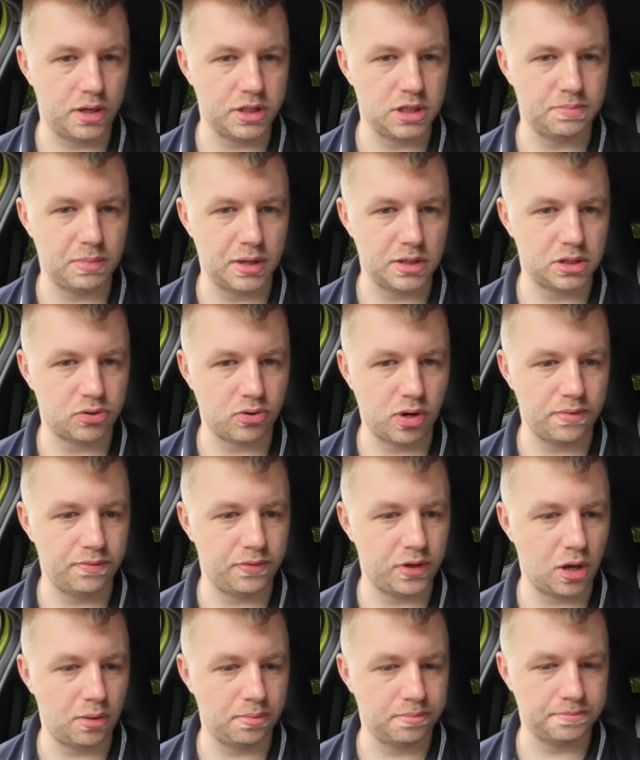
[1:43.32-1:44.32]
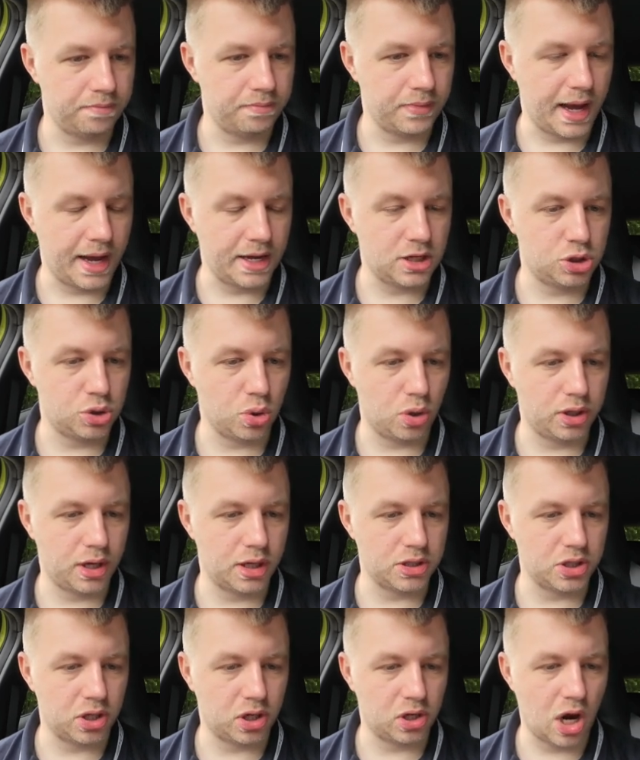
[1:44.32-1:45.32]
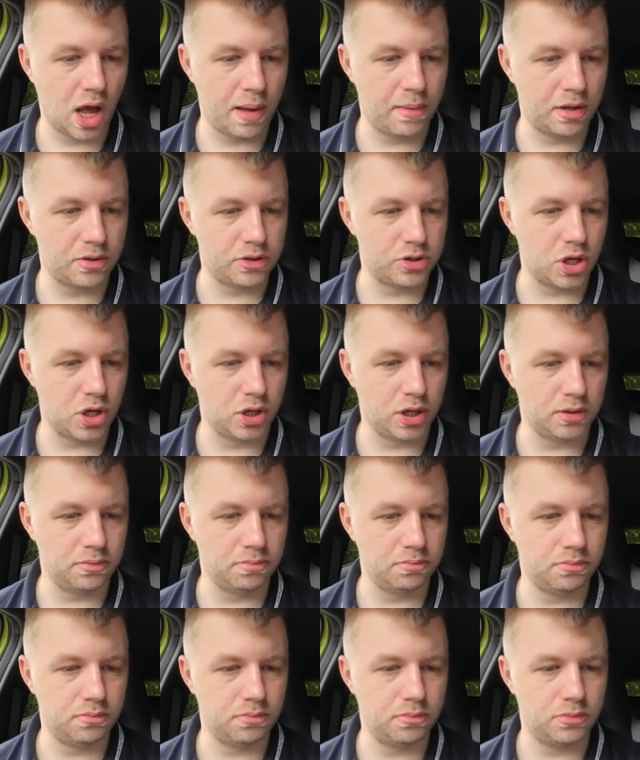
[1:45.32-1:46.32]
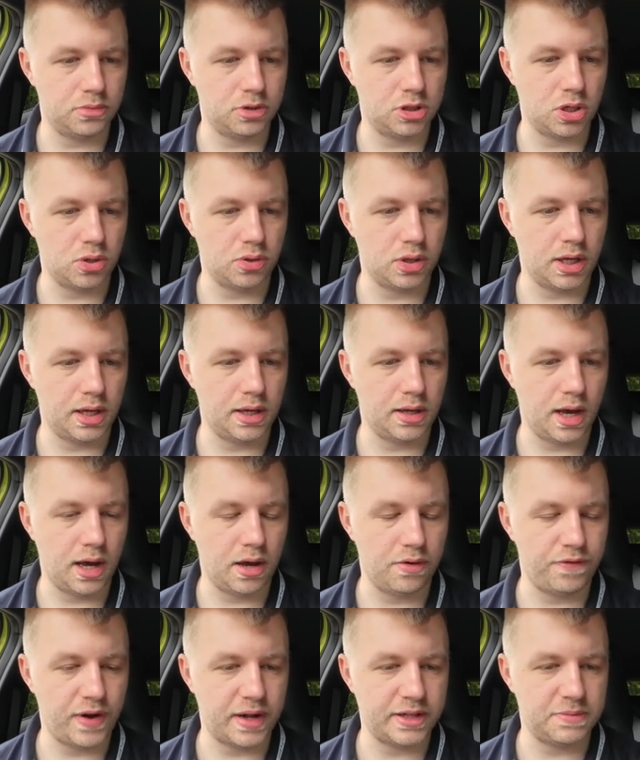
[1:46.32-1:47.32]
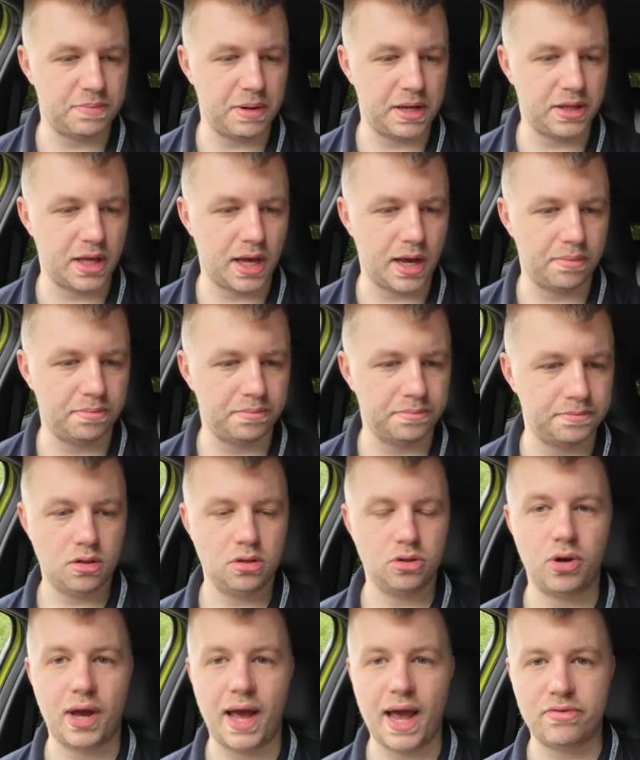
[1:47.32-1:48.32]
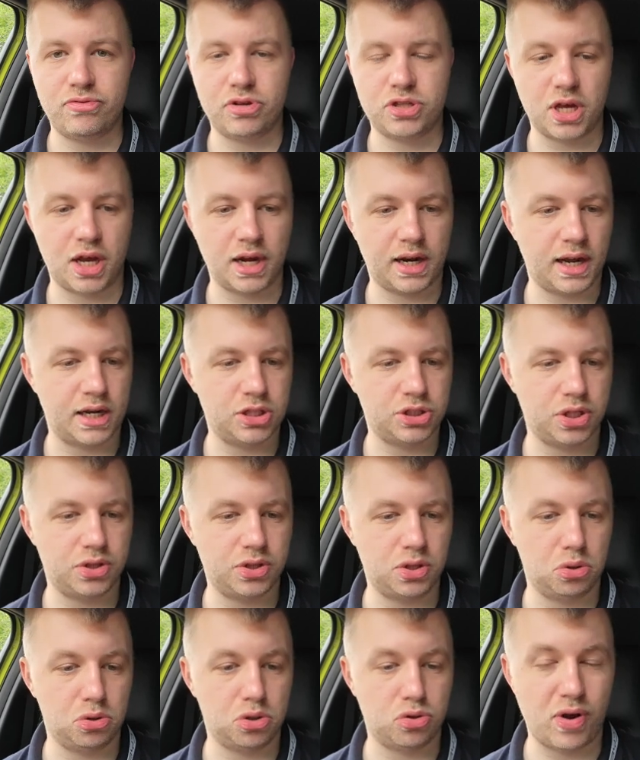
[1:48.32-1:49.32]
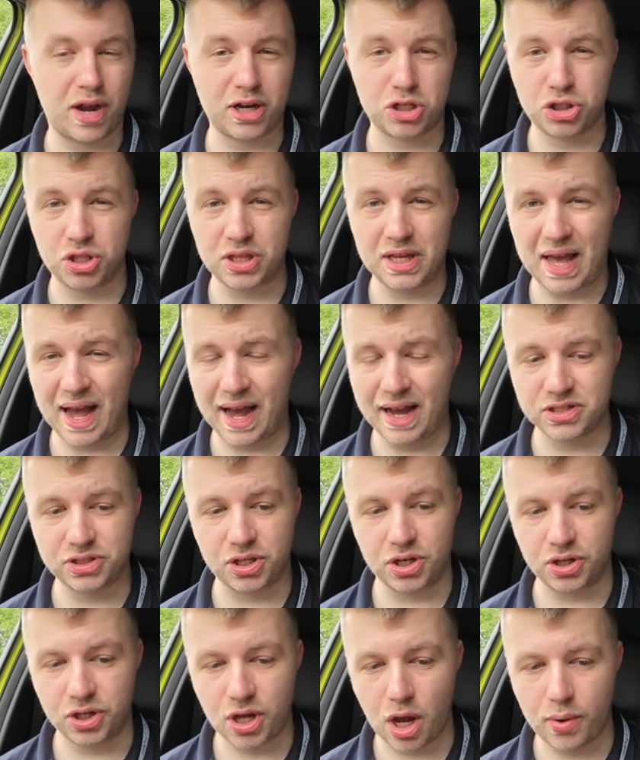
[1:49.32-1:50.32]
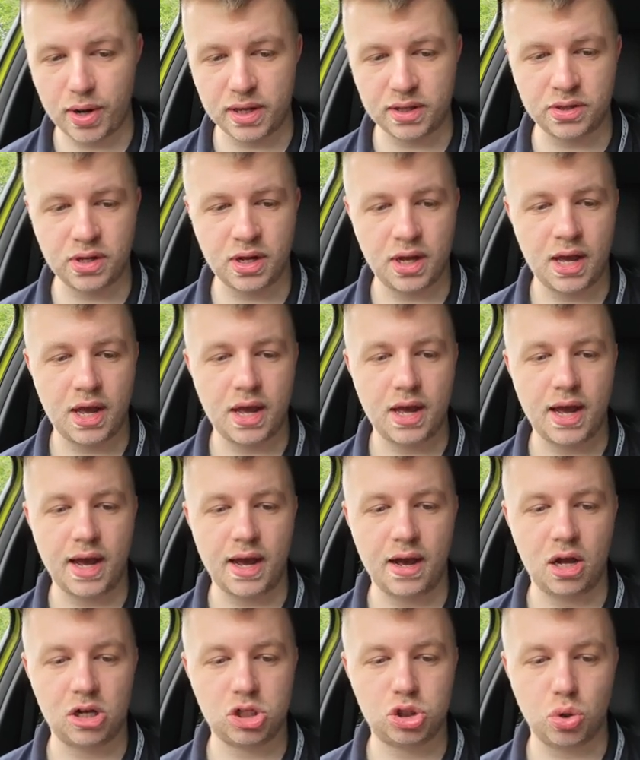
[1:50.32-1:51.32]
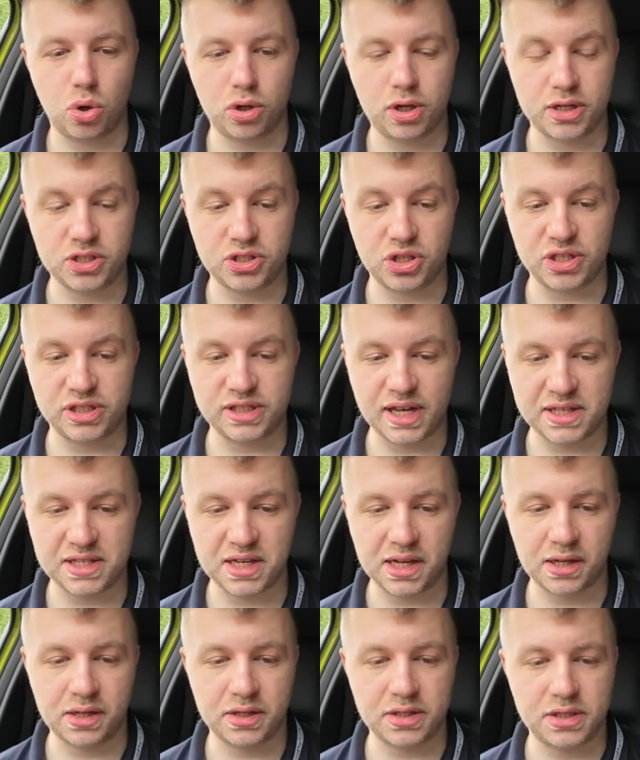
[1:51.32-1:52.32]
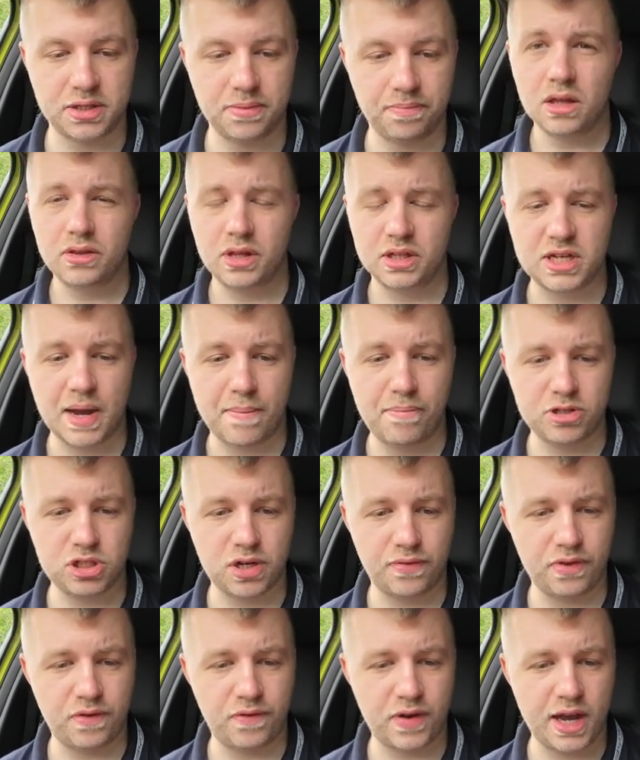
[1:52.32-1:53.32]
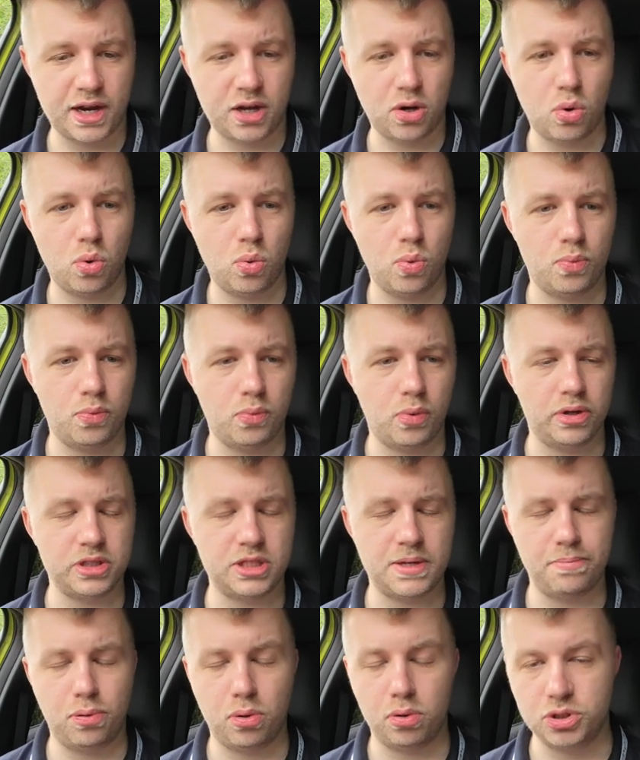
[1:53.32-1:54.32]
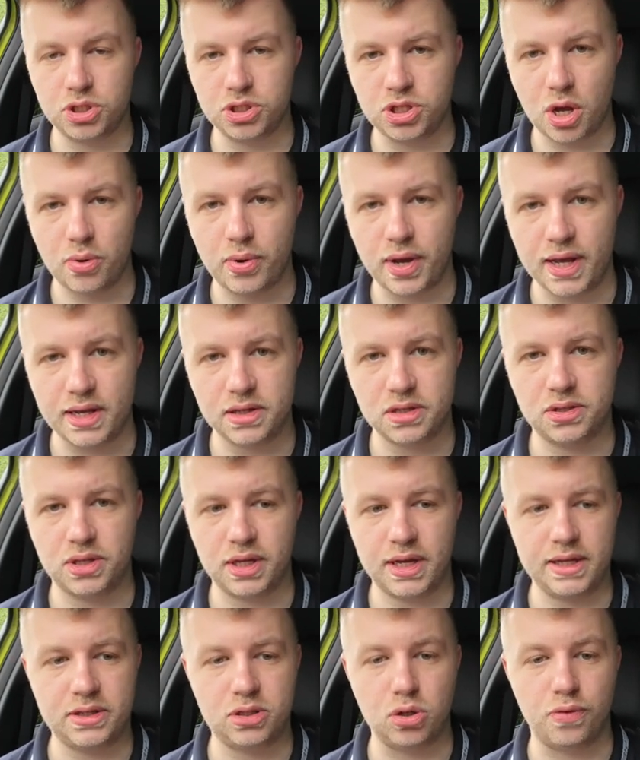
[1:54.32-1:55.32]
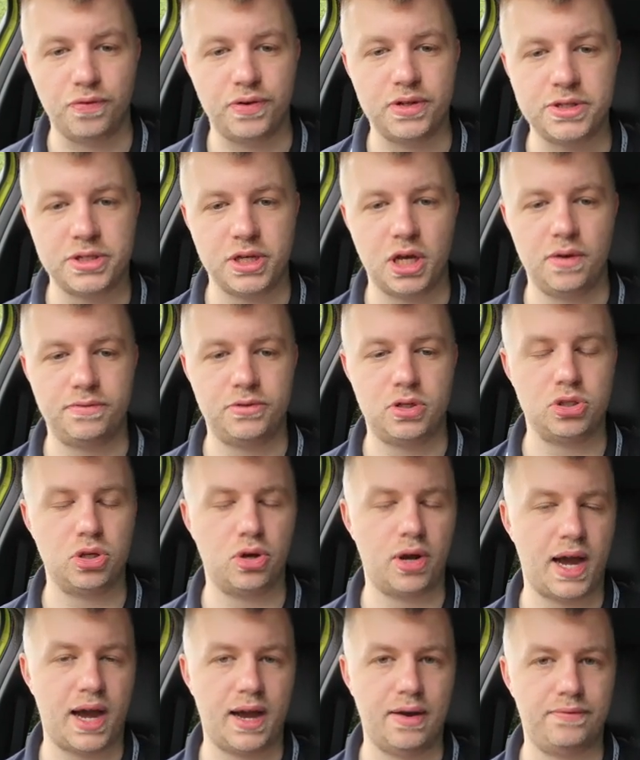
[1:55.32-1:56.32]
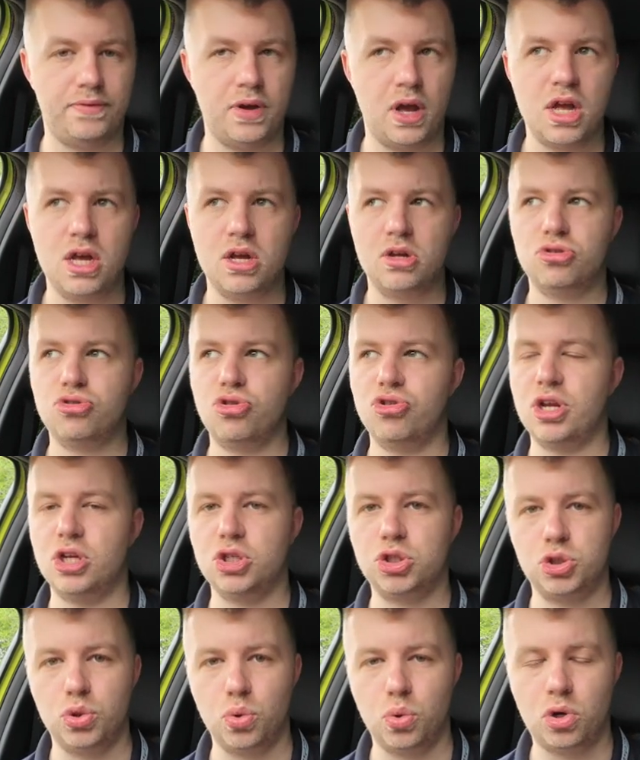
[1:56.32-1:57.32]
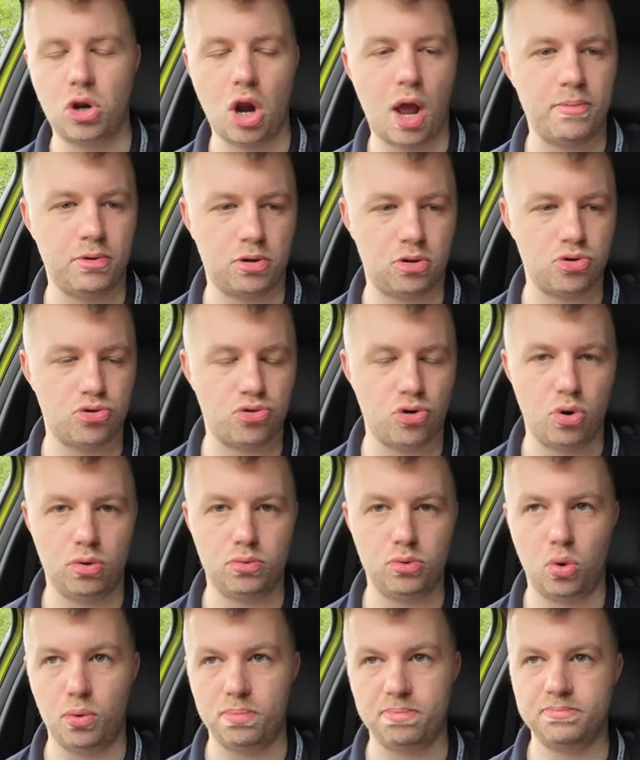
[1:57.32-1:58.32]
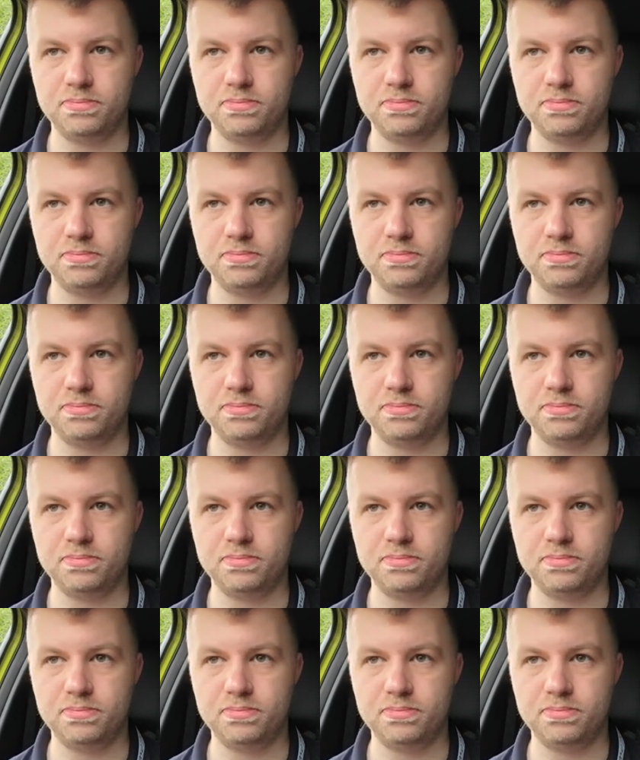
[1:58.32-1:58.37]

a split screen view. A shortcut to the climate, so you can do the fan speed there. Got air recirculation, the direction the air is going to go in, a shortcut to the settings, the temperature of the vehicle. What's important to note is the Dolphin Surf does not have traditional climate control or